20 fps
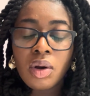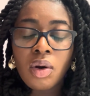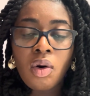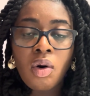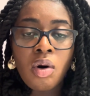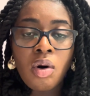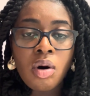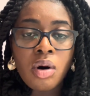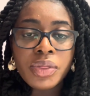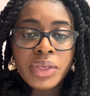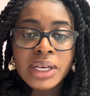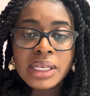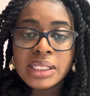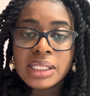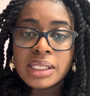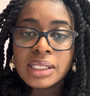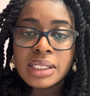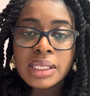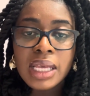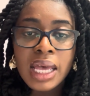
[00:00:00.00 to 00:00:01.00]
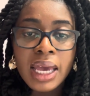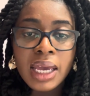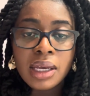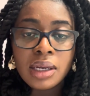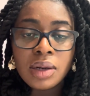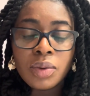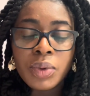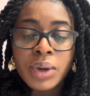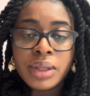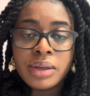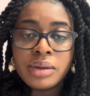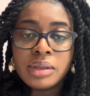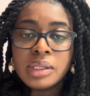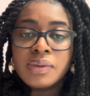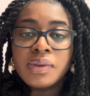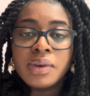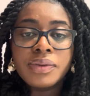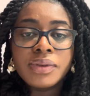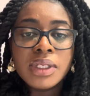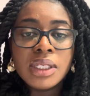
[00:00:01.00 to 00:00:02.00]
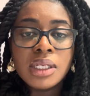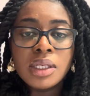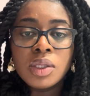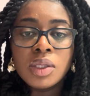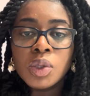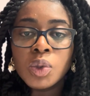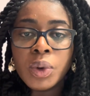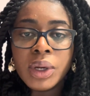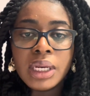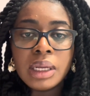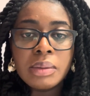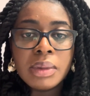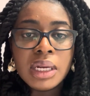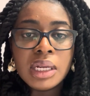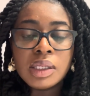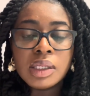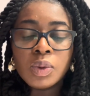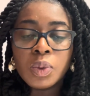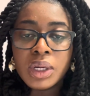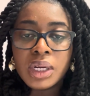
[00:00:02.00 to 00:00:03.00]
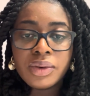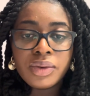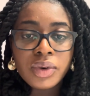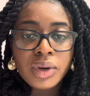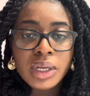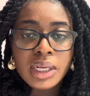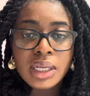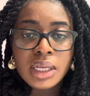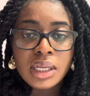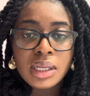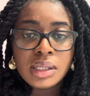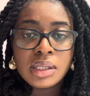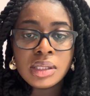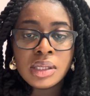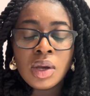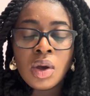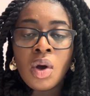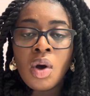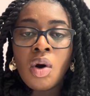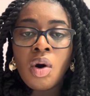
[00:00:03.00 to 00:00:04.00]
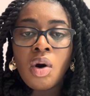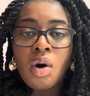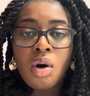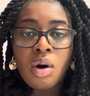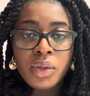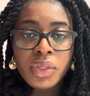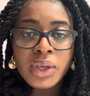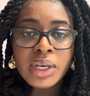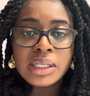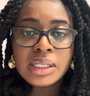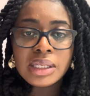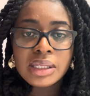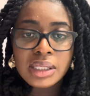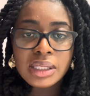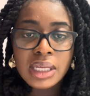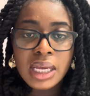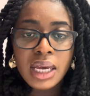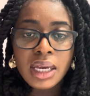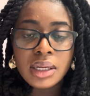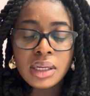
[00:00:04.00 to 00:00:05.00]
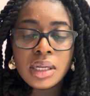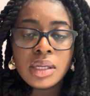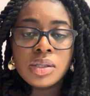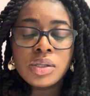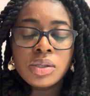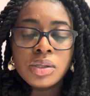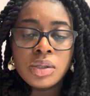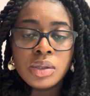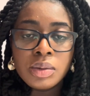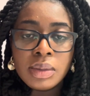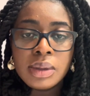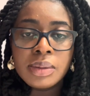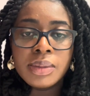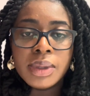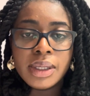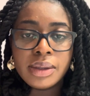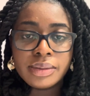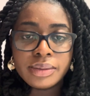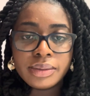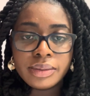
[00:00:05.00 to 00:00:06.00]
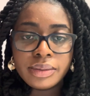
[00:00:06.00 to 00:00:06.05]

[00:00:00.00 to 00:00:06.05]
all things aside, whether it's 15, 20 minutes, whatever it is, all things aside, is you and me.